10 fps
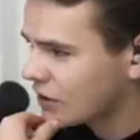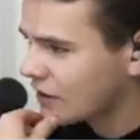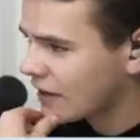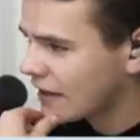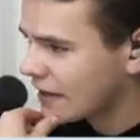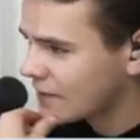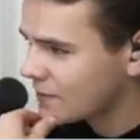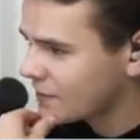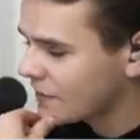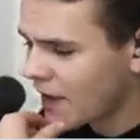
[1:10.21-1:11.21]
Great.
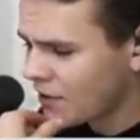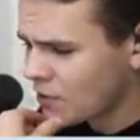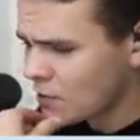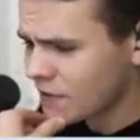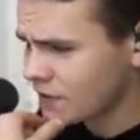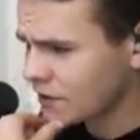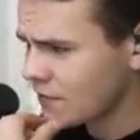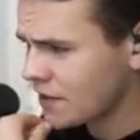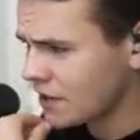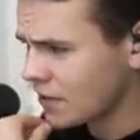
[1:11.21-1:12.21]
I don't know what this
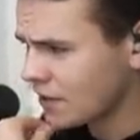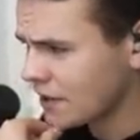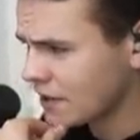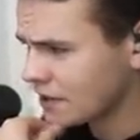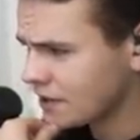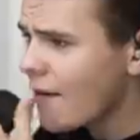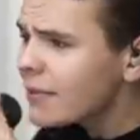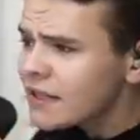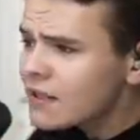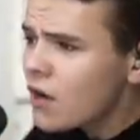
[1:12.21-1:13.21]
video is. I
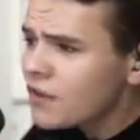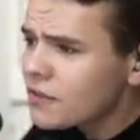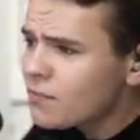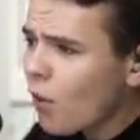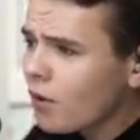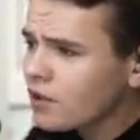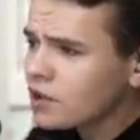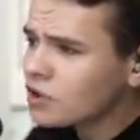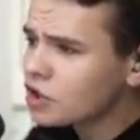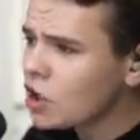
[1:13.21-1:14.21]
mean, you know, it's
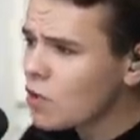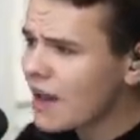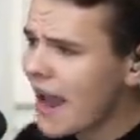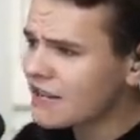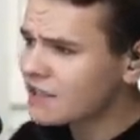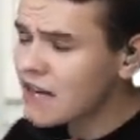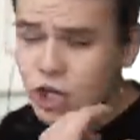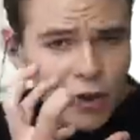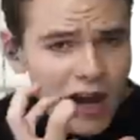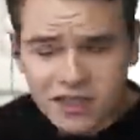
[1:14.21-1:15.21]
important to showcase the
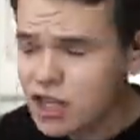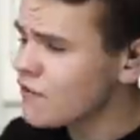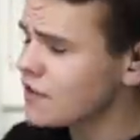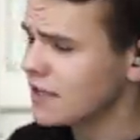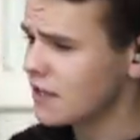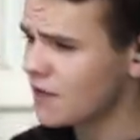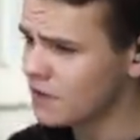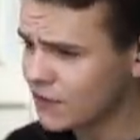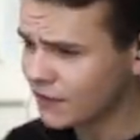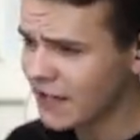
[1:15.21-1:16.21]
creativity of
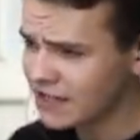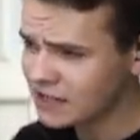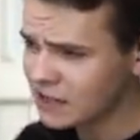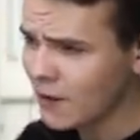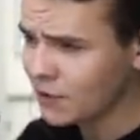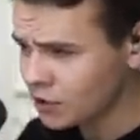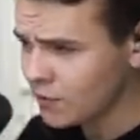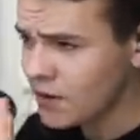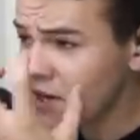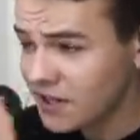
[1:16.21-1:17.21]
the flight simulator
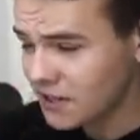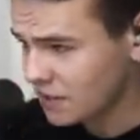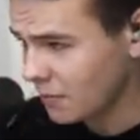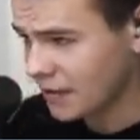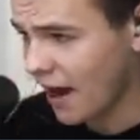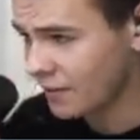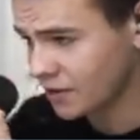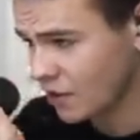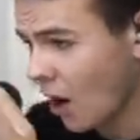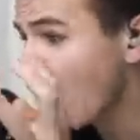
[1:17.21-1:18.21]
community
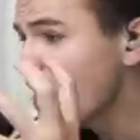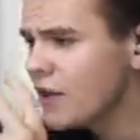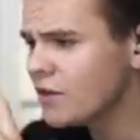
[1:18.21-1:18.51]
sometimes, you know?